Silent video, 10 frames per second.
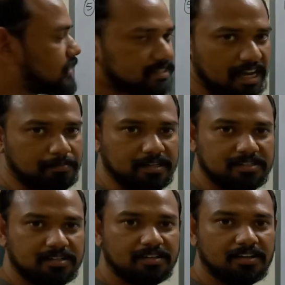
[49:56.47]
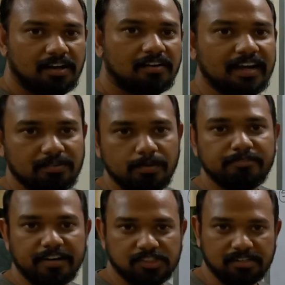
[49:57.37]
assignment. All right,
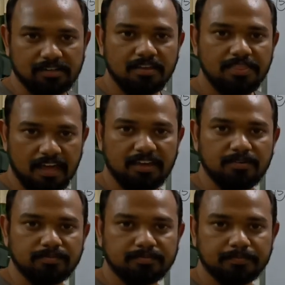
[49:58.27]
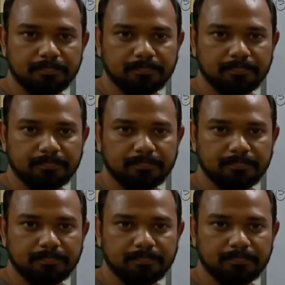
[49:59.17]
we'll finish it here. Thank you.